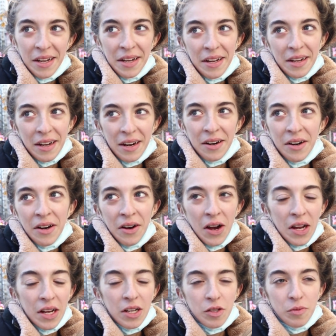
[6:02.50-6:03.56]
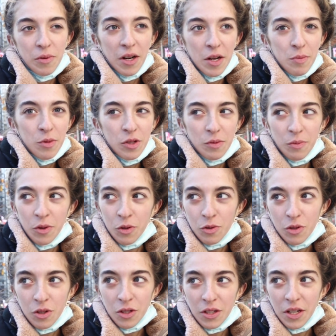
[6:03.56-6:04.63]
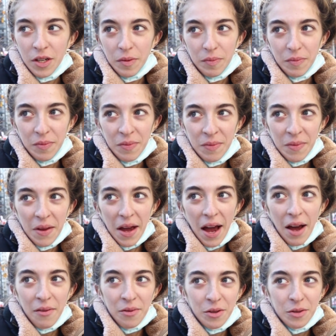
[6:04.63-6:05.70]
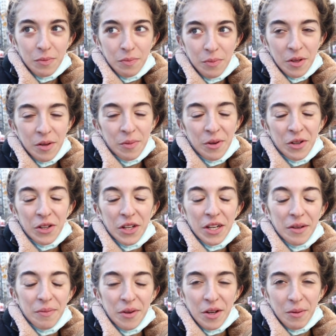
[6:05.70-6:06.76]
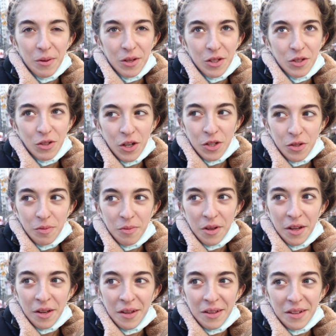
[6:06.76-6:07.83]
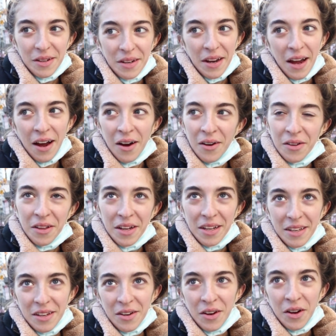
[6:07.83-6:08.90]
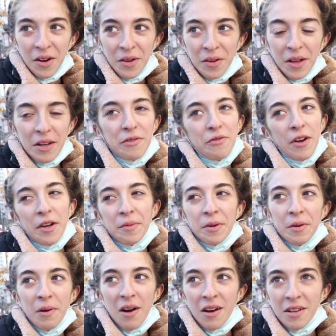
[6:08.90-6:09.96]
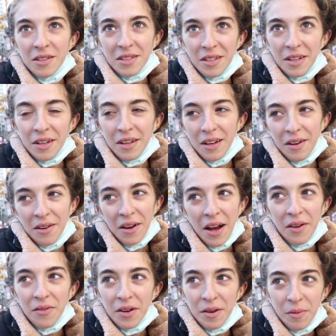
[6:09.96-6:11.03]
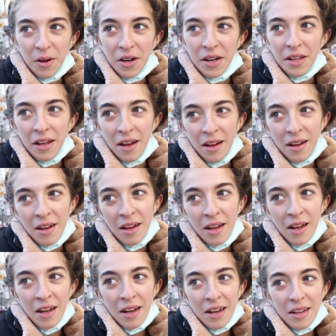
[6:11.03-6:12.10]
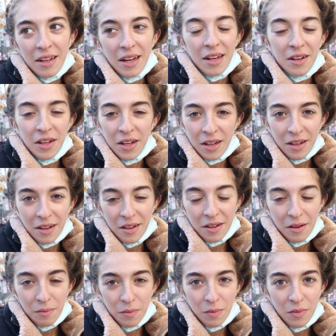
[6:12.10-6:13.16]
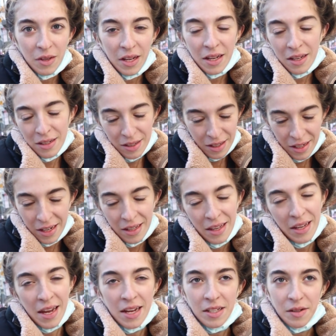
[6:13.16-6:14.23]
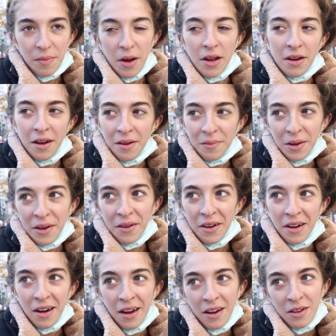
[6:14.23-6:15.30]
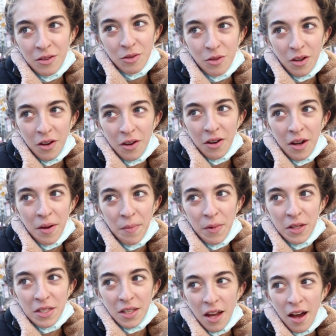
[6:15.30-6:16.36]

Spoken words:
Like, I don't know. I guess what I miss most is like having people like be able to trust me now. Like, you know, like family wise, like I don't have anybody that can like, they can like, they can't depend on me right now. So I miss